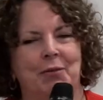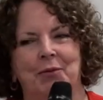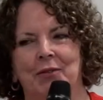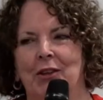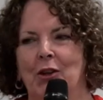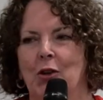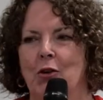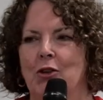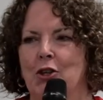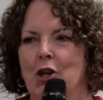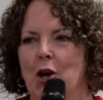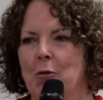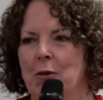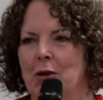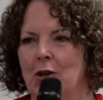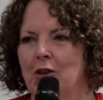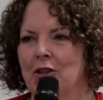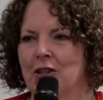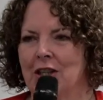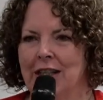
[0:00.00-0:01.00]
The Lord told me
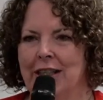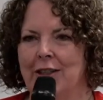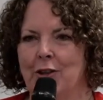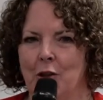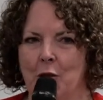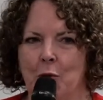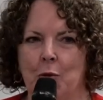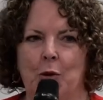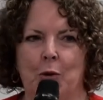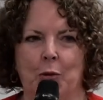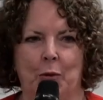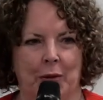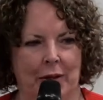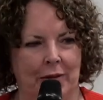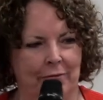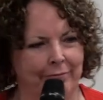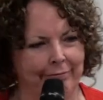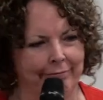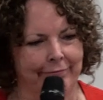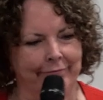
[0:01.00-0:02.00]
not to lean on the pulpit.
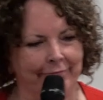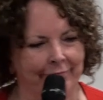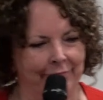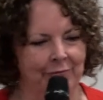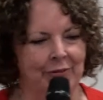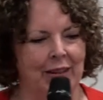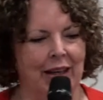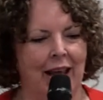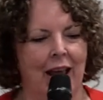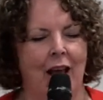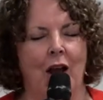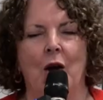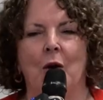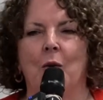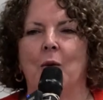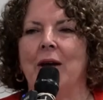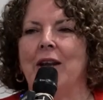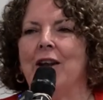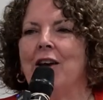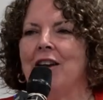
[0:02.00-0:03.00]

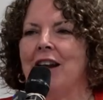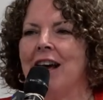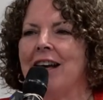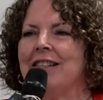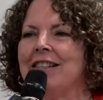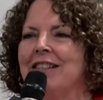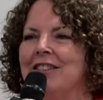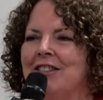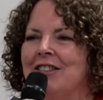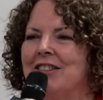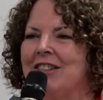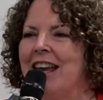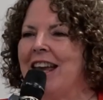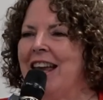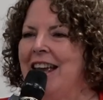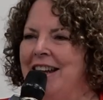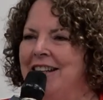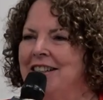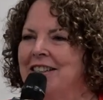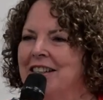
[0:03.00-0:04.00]
We don't
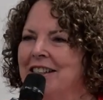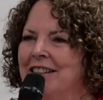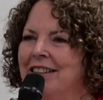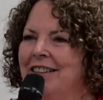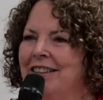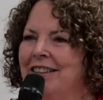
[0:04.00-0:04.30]
understand.